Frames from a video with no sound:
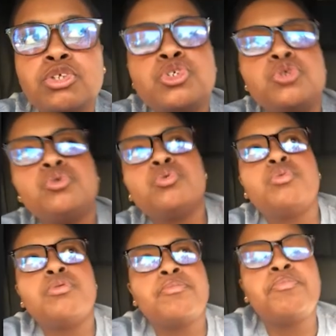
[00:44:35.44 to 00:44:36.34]
to
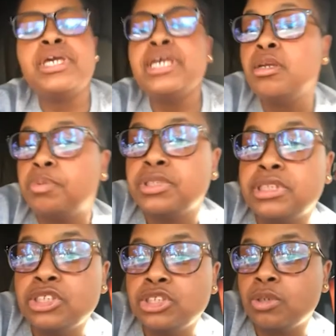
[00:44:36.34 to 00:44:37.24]
be in a
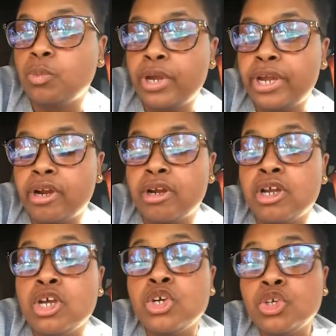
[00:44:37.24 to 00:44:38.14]
position where
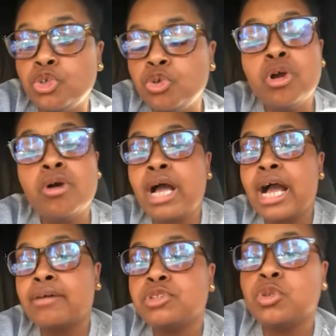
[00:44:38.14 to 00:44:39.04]
you don't
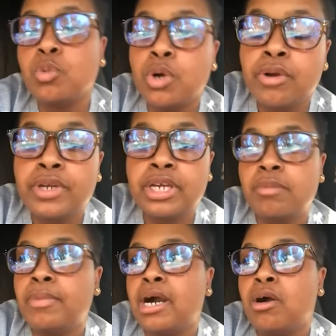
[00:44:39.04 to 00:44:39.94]
have to worry
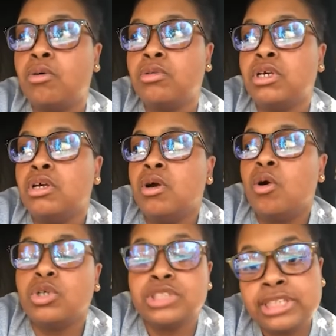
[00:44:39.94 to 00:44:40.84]
about
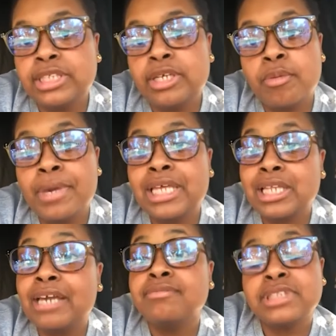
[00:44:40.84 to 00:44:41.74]
or sit there or make
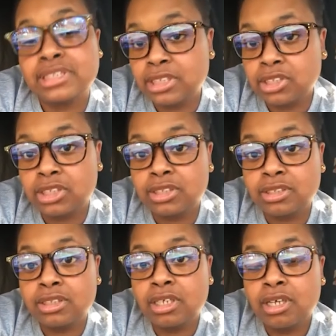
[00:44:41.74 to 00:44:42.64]
life
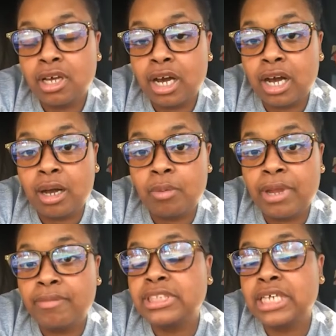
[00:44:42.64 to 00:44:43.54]
decisions um,
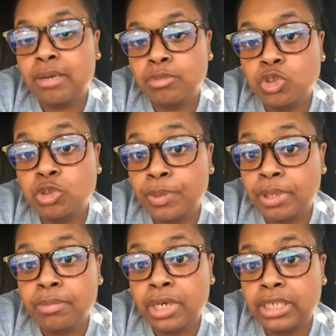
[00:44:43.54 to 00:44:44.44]
every time you
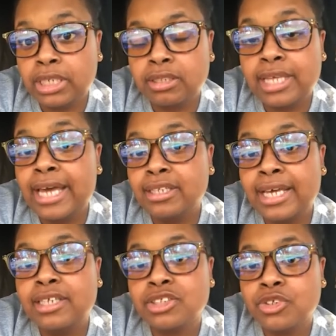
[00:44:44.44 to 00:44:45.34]
spend money. That
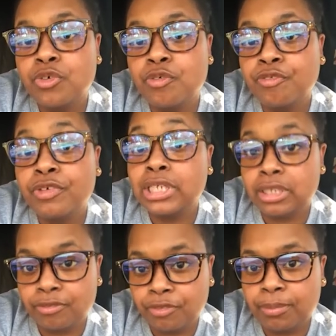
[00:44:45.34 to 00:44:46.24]
that is a new
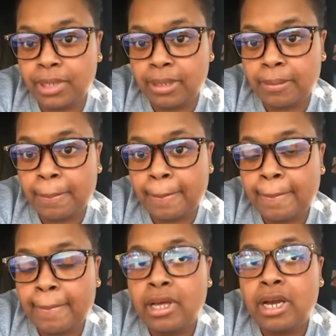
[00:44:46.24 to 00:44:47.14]
feeling for me.
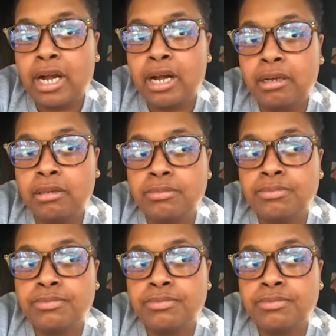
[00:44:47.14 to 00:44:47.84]
Um,